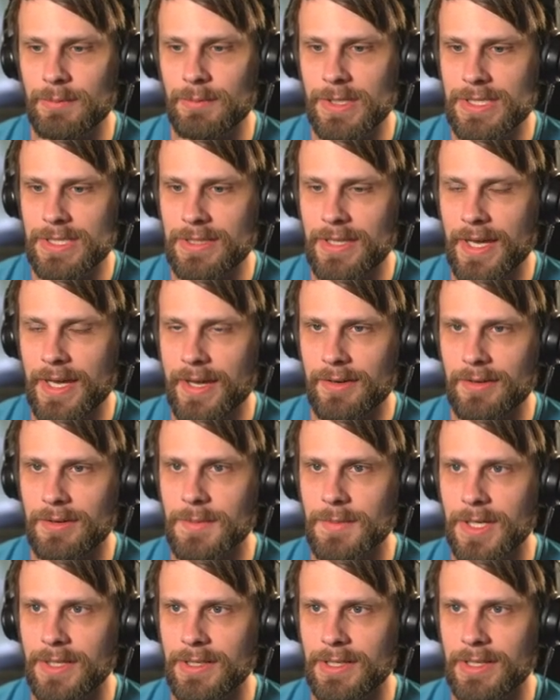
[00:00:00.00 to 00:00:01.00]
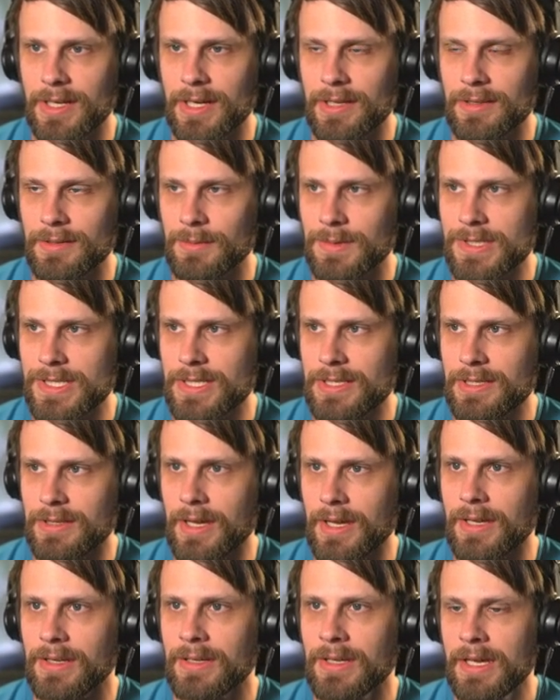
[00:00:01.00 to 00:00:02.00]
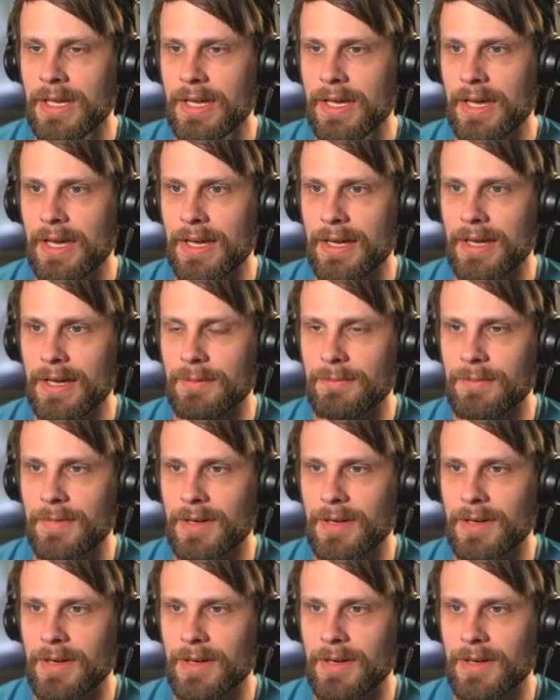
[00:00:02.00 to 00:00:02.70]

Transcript: we did the Hagra mauling now that we see that. Um,